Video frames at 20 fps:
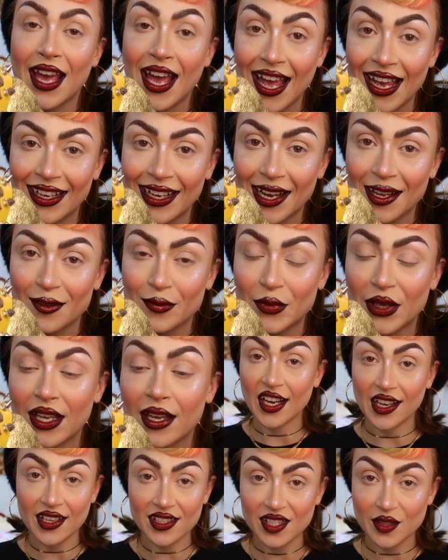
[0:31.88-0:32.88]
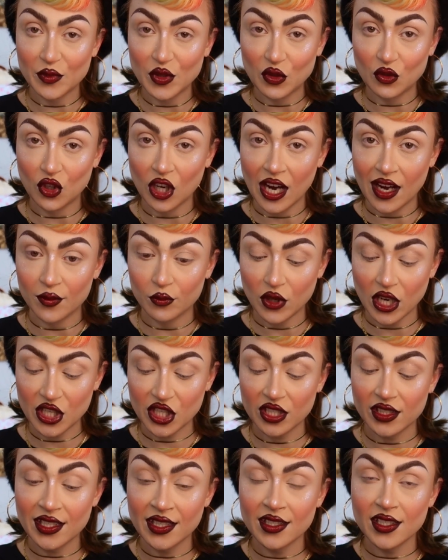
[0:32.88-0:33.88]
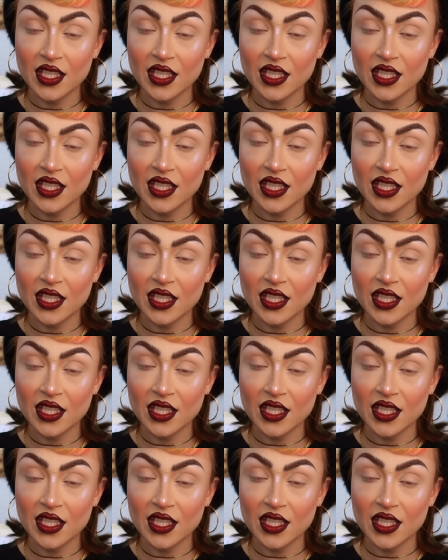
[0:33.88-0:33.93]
heck out of me. I got some new crown brushes in